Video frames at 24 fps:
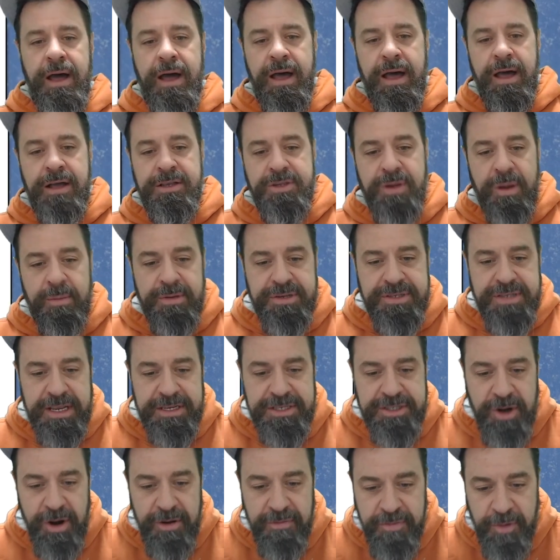So I'm going to say
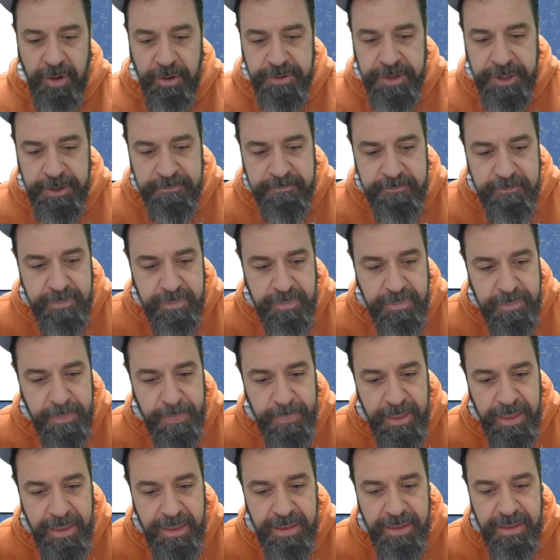start folding.
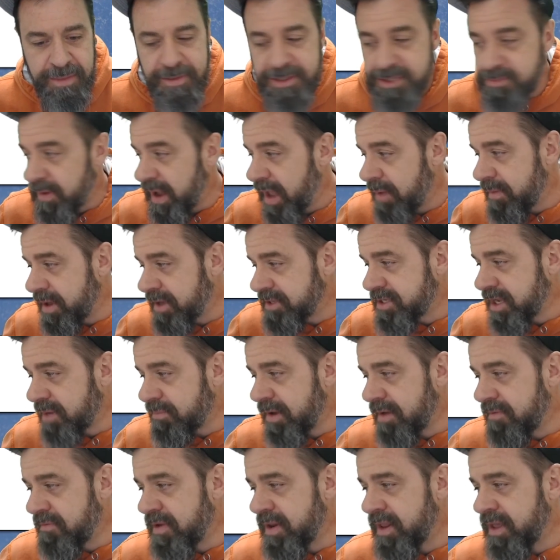This might mess up
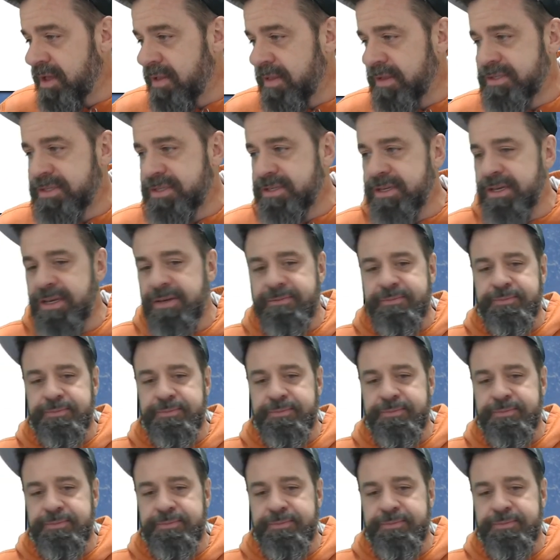my video. Let's see.